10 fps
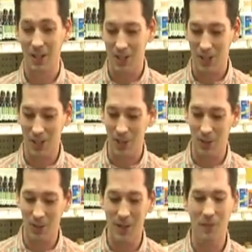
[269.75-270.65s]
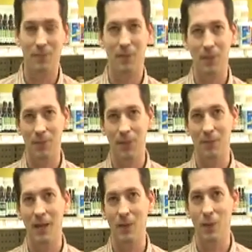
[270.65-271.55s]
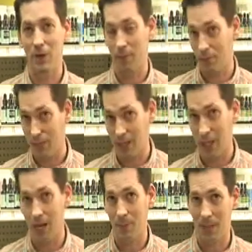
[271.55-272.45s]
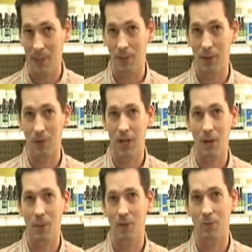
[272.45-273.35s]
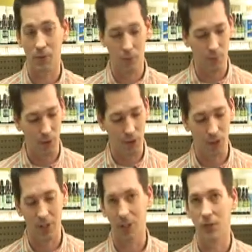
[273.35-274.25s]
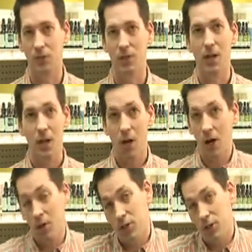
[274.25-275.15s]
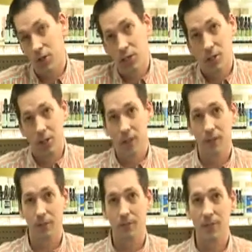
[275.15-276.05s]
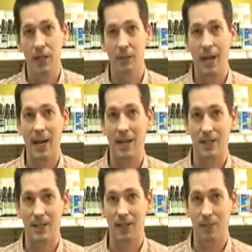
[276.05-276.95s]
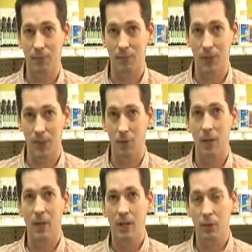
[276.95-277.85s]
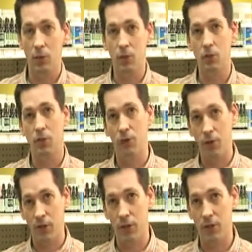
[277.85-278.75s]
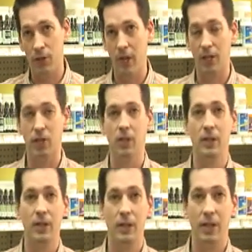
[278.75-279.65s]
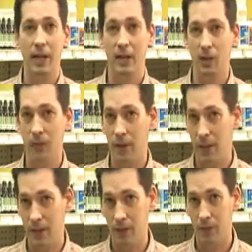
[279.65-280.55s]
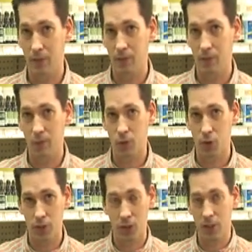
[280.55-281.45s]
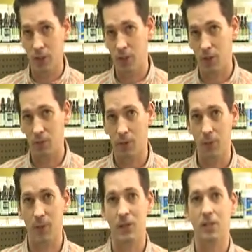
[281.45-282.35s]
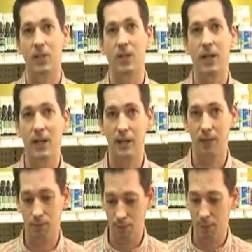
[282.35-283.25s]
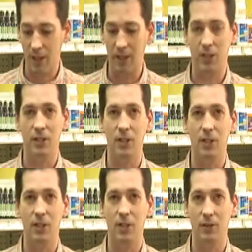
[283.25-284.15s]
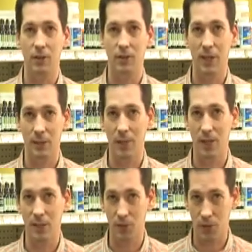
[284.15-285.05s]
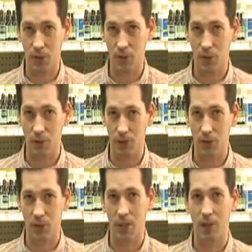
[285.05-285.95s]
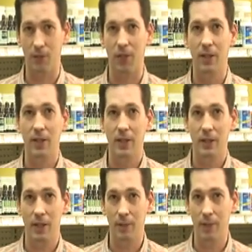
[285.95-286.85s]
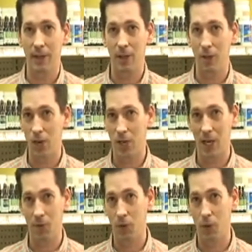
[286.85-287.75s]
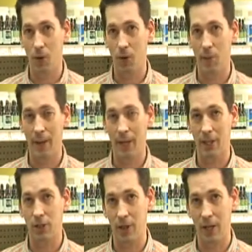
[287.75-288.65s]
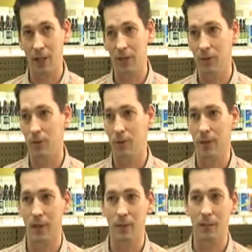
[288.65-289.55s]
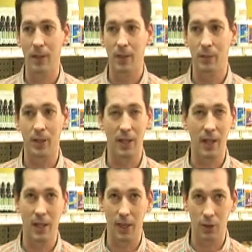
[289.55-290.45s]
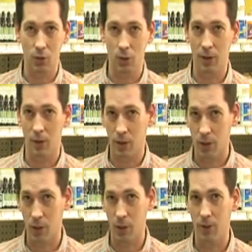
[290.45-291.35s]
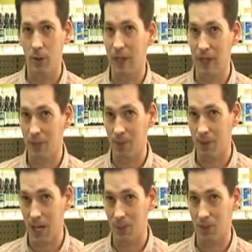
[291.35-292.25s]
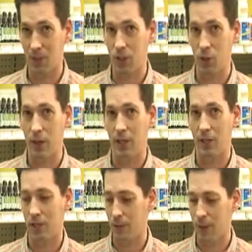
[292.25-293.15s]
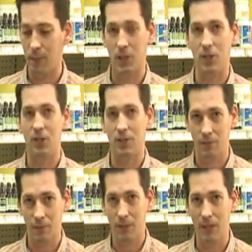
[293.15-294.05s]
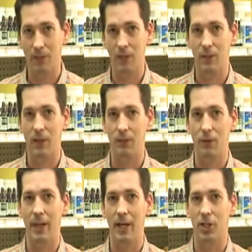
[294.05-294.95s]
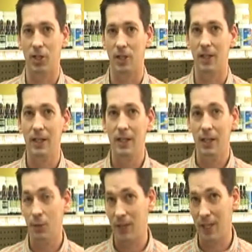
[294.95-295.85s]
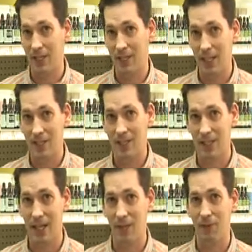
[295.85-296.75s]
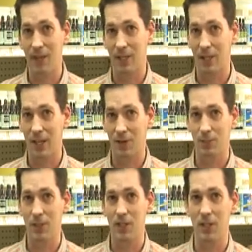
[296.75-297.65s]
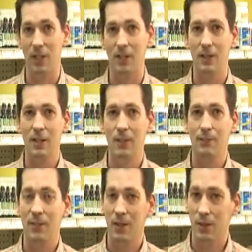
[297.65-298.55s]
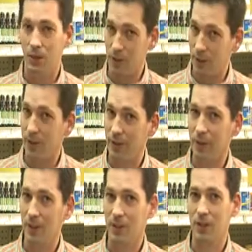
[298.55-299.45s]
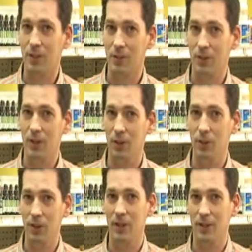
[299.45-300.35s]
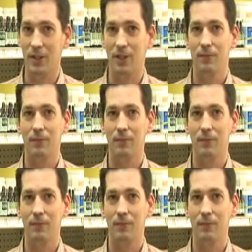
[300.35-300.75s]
So something you may want to pick up, keep in your cupboard for emergency use, or just in passing. So, of course, refer to your doctor and your nutritionist or pharmacist and make a decision that's best suited for yourself. By no shape or form am I trying to mitigate, treat, or cure any type of situation. I'm just giving you the information. And with that said, the side effects that I was mentioning, It's a good little list.